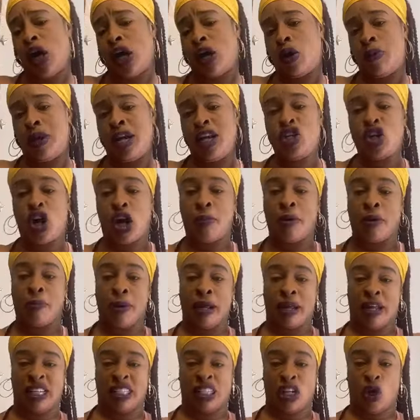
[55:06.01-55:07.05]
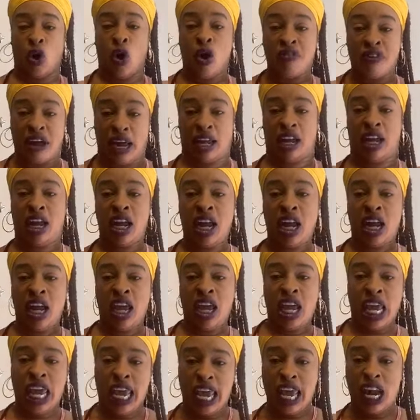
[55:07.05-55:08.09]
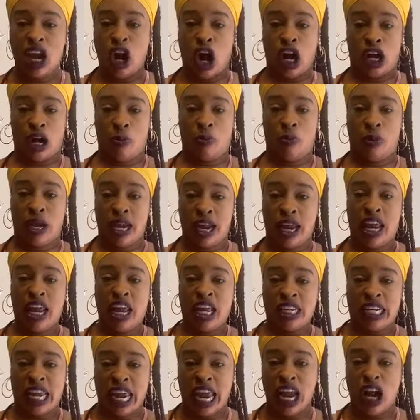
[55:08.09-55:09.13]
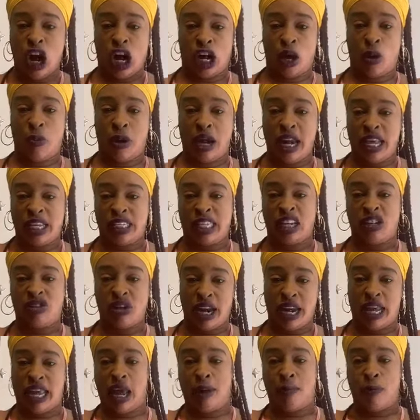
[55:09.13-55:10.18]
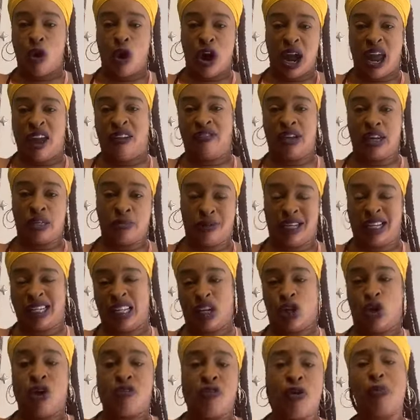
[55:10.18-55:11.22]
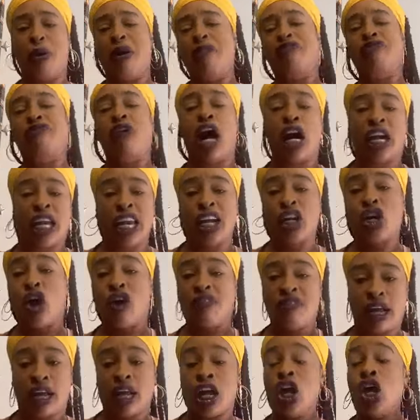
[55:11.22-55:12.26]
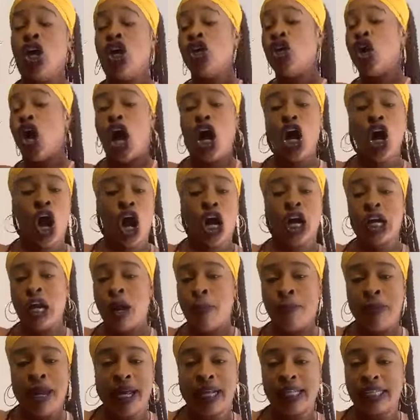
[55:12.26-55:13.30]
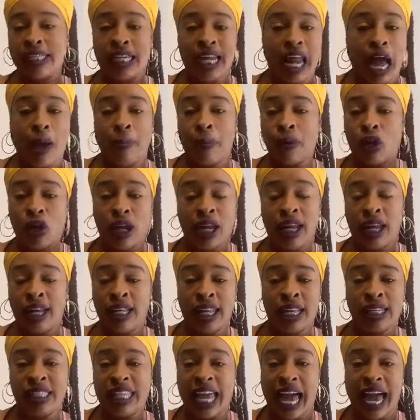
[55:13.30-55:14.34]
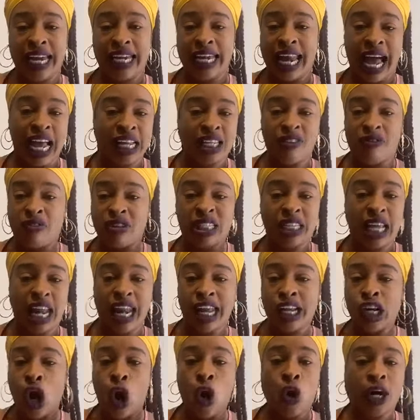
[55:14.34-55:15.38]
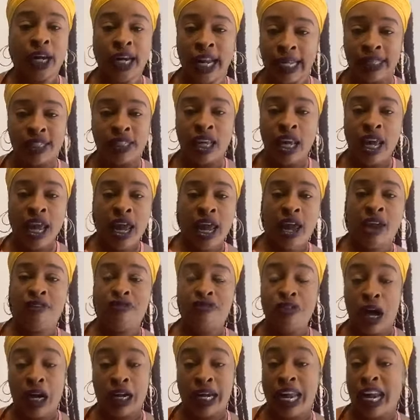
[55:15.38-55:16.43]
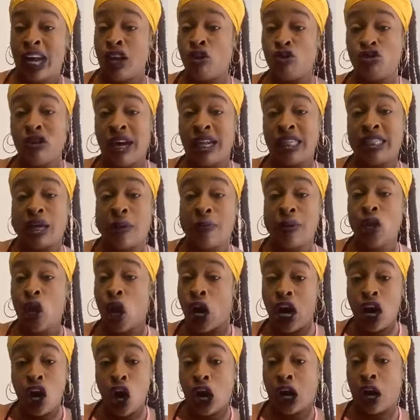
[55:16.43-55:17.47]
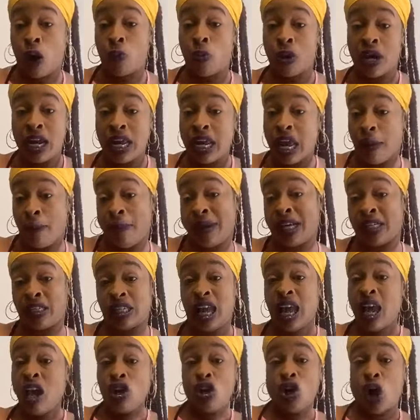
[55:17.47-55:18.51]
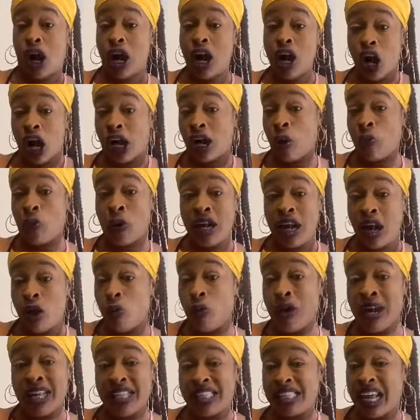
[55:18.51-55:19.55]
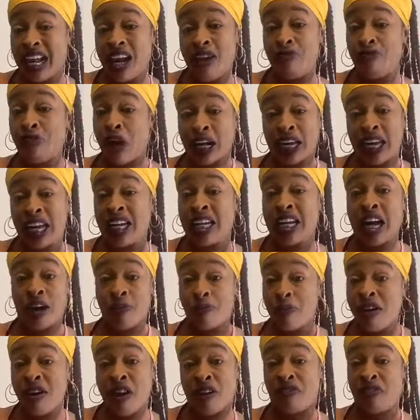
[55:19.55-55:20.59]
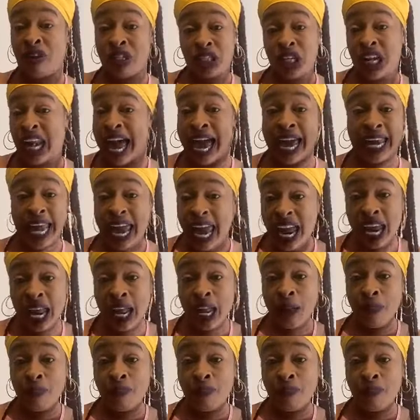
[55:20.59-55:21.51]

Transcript: You lock up in the talking about because of COVID. He ain't lock up in the, they ain't lock up in the because they trying to get more evidence because of COVID. But fucking COVID, y'all locking up niggas in, inside Nassau for selling coconuts and fuck later. You trying to tell me y'all in lock up in the yet because y'all in lock up in the selling fucking government official ID?